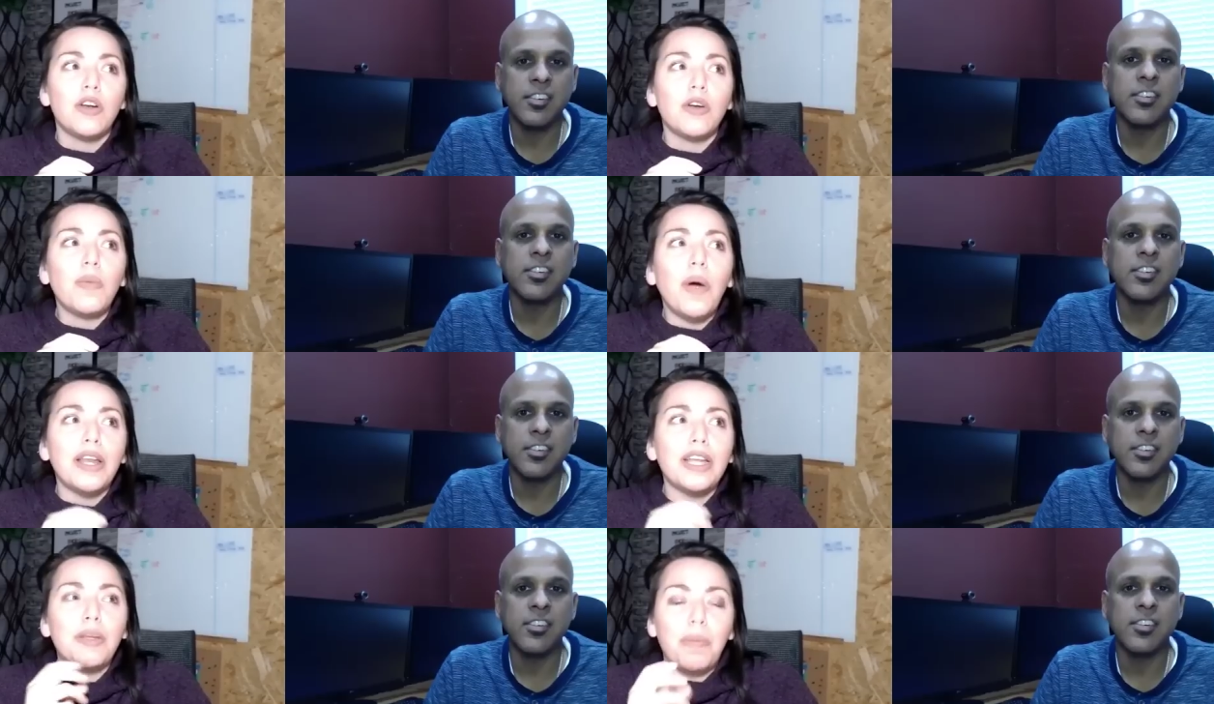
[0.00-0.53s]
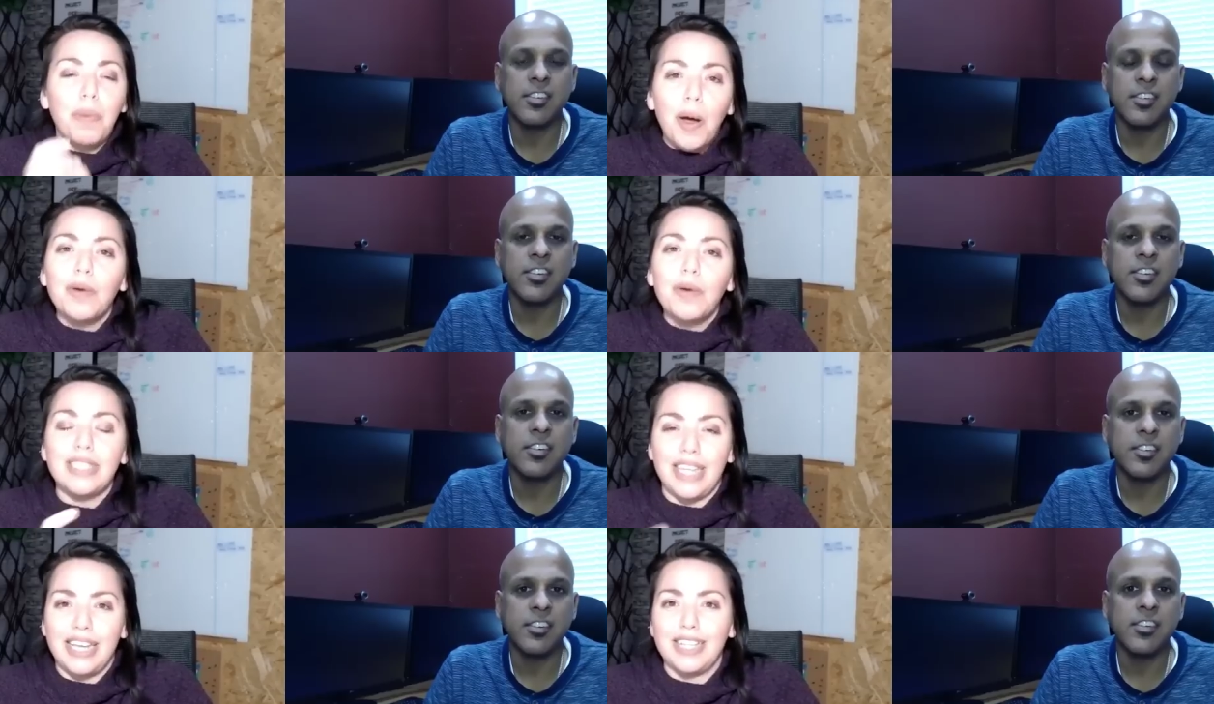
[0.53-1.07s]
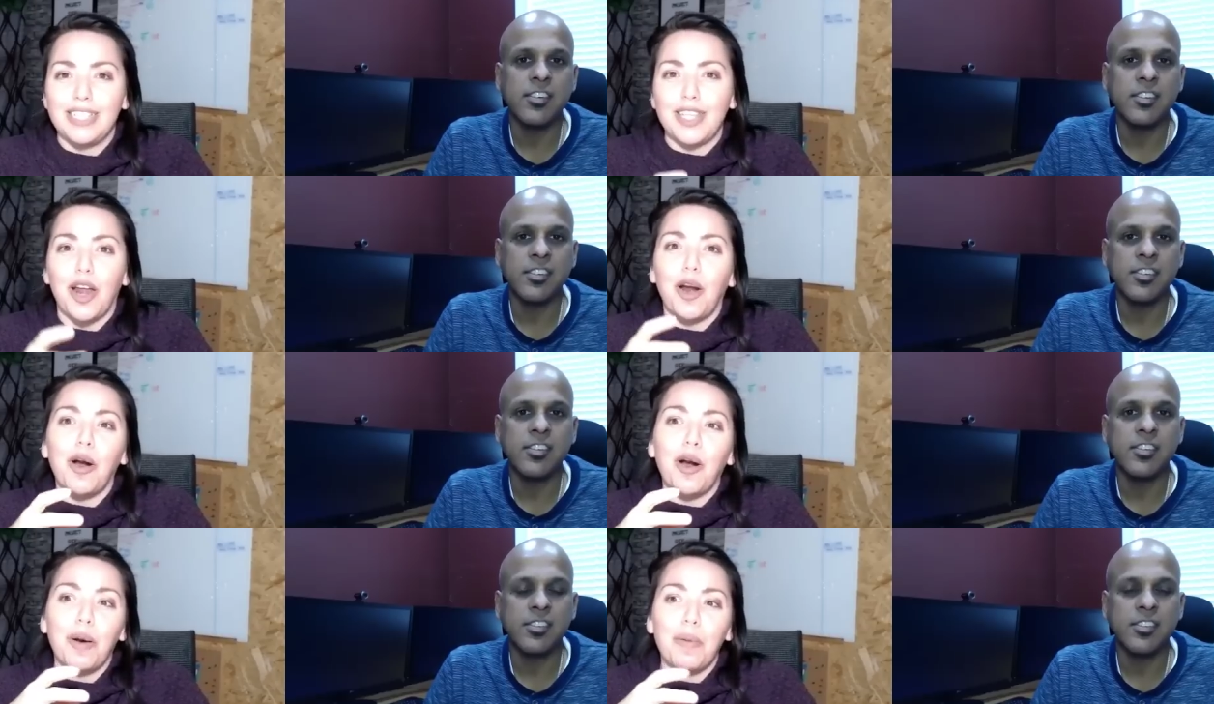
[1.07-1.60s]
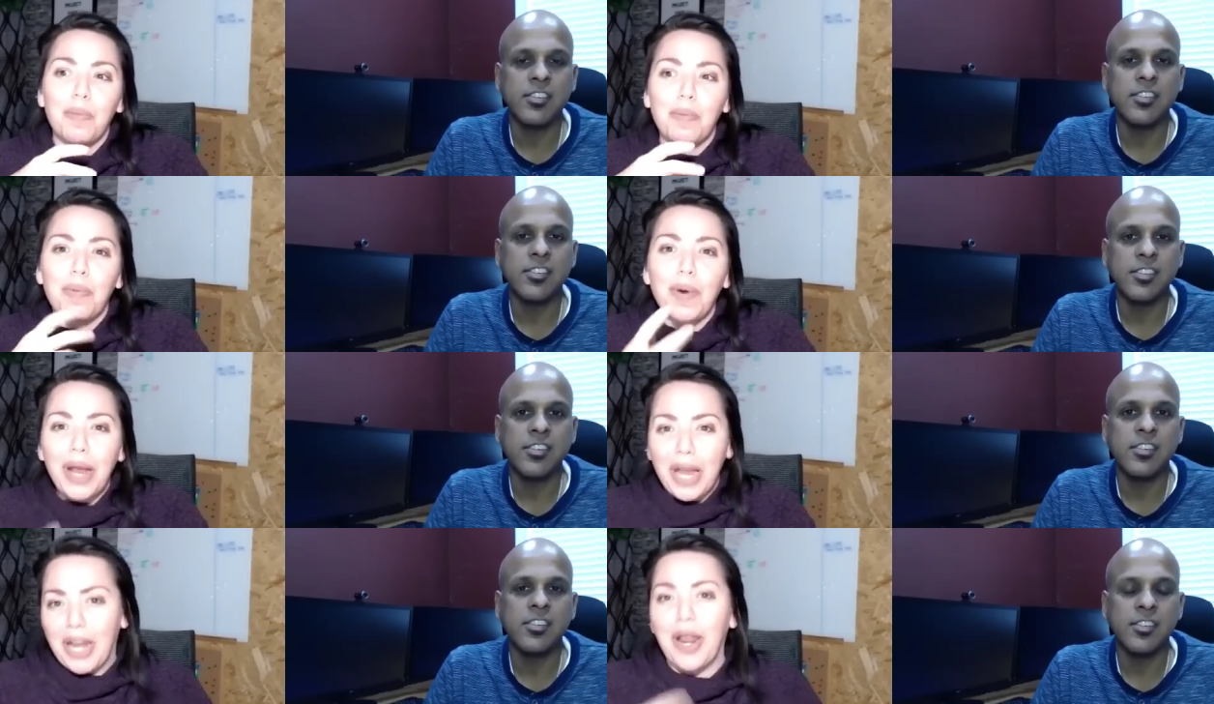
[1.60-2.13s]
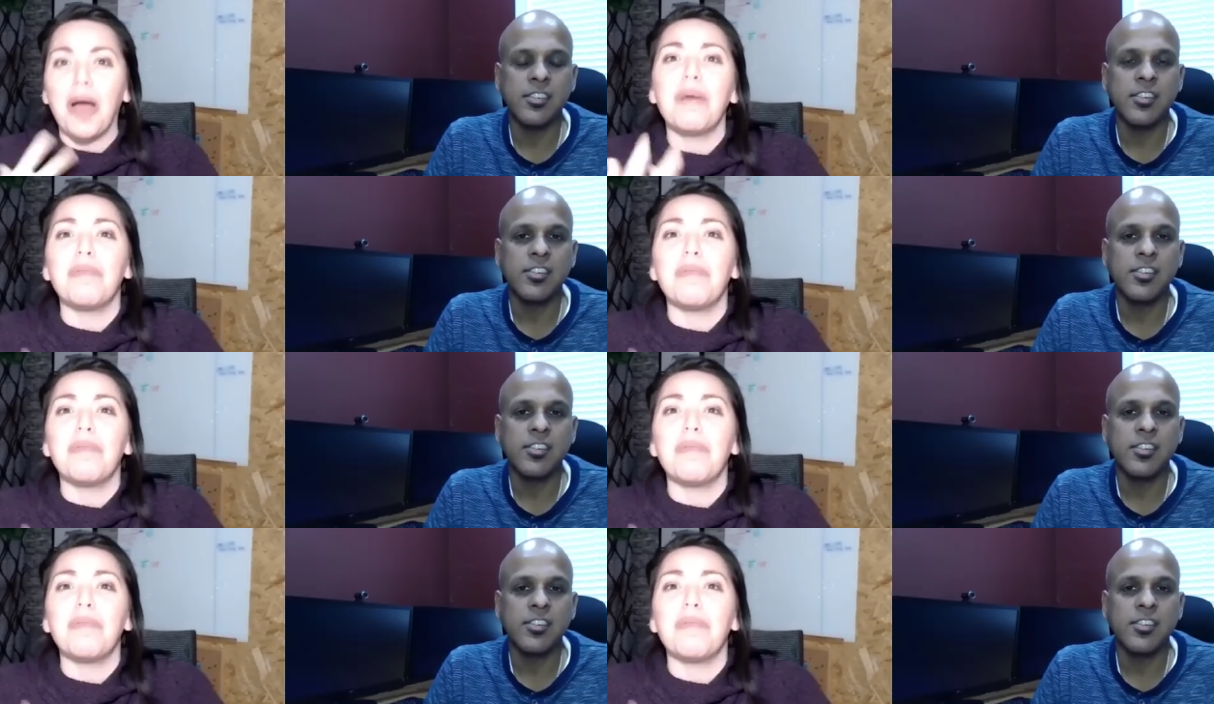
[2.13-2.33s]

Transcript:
Speaker 1: wanting to post things that are bringing up